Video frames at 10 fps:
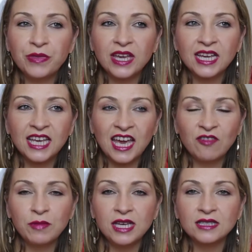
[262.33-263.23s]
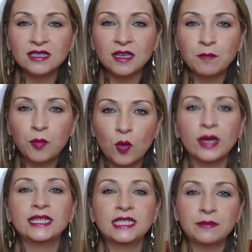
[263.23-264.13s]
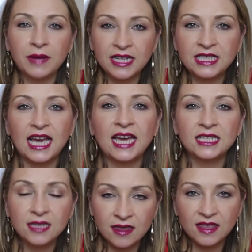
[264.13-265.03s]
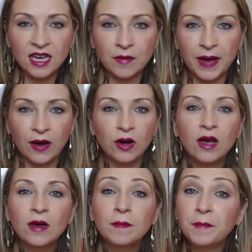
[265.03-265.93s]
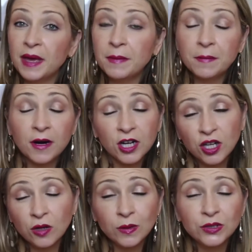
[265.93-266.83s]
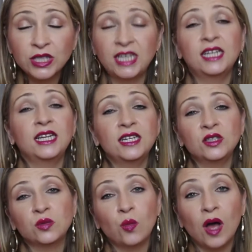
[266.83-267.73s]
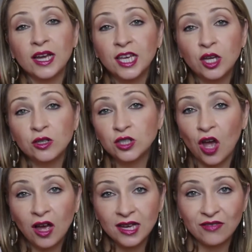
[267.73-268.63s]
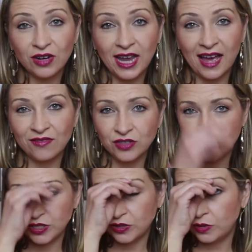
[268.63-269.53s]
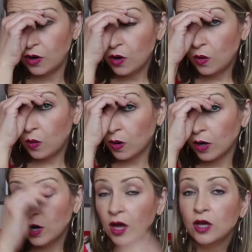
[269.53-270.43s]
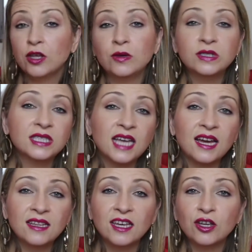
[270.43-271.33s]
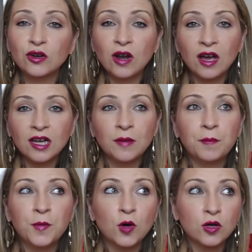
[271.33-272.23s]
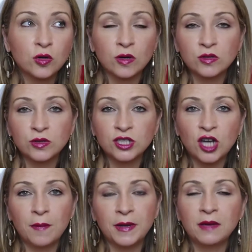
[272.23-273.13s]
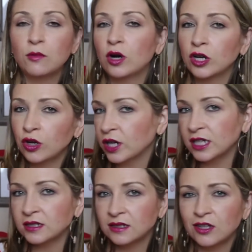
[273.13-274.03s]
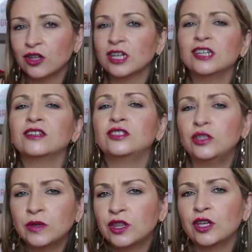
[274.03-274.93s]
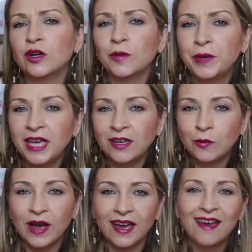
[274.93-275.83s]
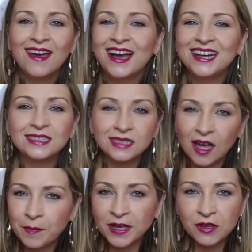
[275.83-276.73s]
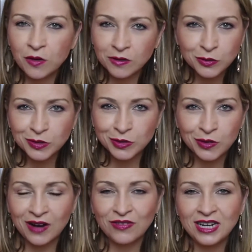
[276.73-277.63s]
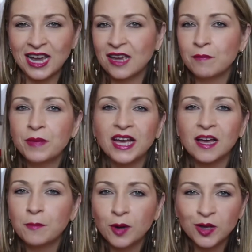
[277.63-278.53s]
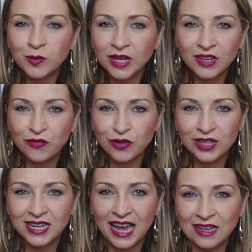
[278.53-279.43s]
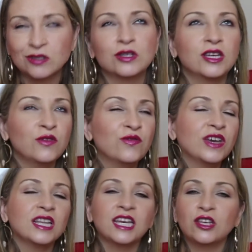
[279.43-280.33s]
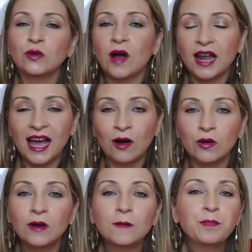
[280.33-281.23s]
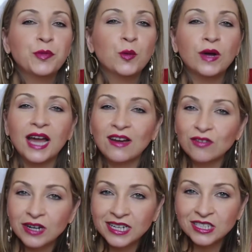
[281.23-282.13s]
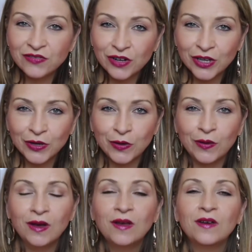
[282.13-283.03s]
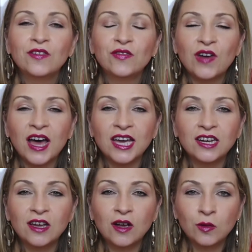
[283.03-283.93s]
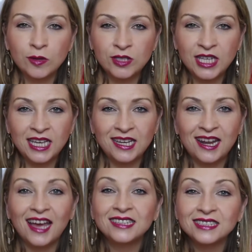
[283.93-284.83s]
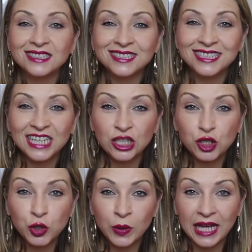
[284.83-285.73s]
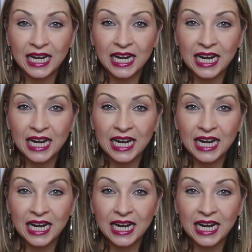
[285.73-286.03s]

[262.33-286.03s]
It gave me some points in my day to think about. Maybe part of your routine is walking your dog every afternoon, or you decide that you're not going to bulk grocery shop anymore. You're going to do it the European way and stop by the grocery store every night and pick up what you need for the day so that you feel like you got out. Whatever it is for you, find a routine and stick to it.